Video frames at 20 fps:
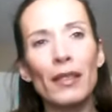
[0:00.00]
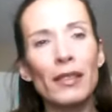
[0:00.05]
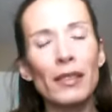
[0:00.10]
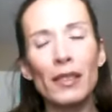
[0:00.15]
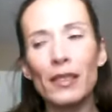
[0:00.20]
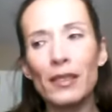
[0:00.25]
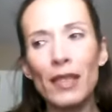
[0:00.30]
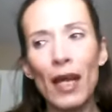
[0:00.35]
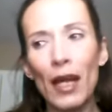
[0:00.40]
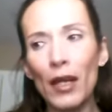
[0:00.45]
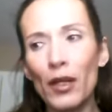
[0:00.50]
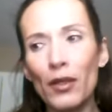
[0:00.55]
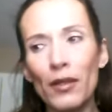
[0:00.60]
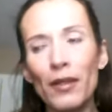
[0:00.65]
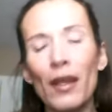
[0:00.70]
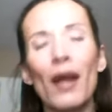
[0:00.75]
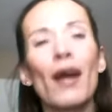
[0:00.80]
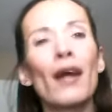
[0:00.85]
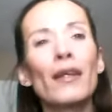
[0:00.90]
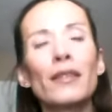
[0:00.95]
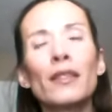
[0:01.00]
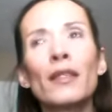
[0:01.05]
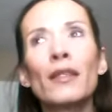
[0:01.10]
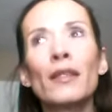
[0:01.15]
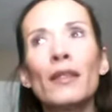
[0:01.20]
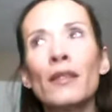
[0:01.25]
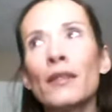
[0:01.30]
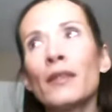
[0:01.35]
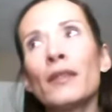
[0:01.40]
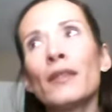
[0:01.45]
It's just I could not
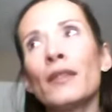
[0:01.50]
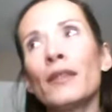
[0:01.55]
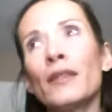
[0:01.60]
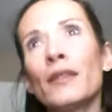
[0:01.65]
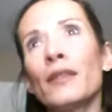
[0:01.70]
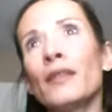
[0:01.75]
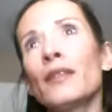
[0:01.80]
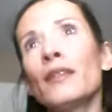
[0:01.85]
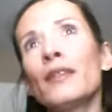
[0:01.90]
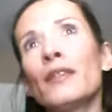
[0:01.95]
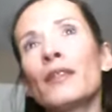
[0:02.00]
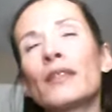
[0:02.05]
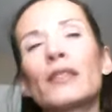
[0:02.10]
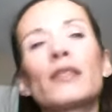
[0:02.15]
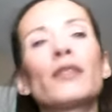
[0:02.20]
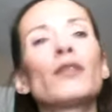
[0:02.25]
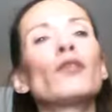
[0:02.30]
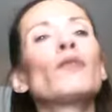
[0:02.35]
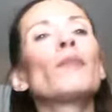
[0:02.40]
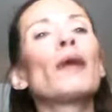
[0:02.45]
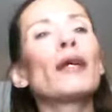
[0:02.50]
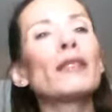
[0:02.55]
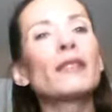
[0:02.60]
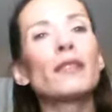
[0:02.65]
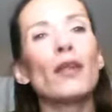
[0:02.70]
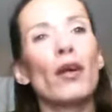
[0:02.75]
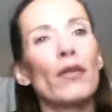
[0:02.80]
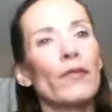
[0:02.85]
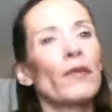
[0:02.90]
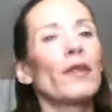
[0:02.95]
steel
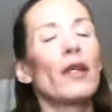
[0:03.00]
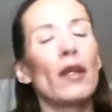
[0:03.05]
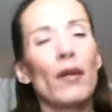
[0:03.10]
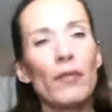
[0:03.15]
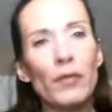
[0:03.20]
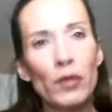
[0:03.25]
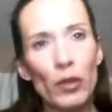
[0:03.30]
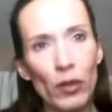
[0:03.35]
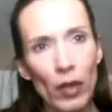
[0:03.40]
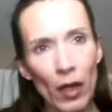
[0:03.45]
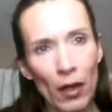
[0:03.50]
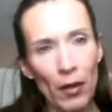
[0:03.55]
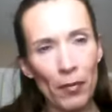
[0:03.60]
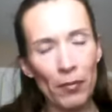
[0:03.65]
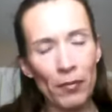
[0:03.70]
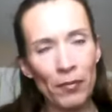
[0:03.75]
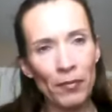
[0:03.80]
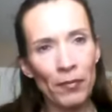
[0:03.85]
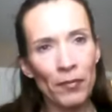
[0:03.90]
myself enough to come.